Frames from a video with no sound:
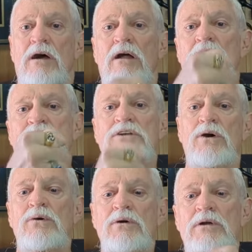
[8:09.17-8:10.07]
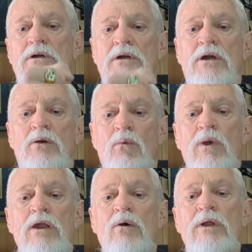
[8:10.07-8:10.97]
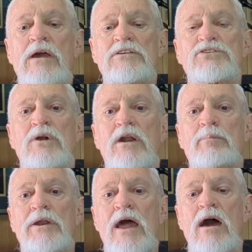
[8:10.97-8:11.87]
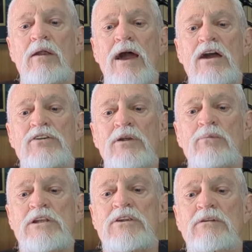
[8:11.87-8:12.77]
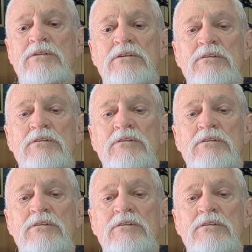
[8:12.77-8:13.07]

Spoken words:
Also, we don't hit straight up and down. Actually, we tilt